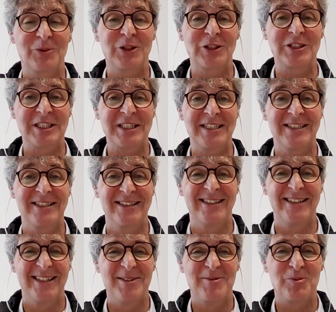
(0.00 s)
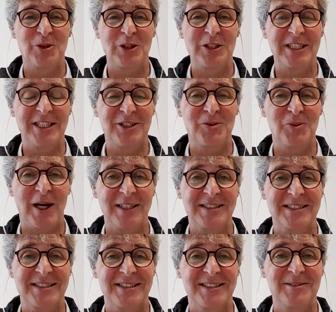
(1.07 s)
pretty, pretty
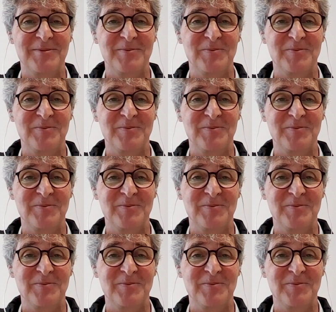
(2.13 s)
advanced. Yeah?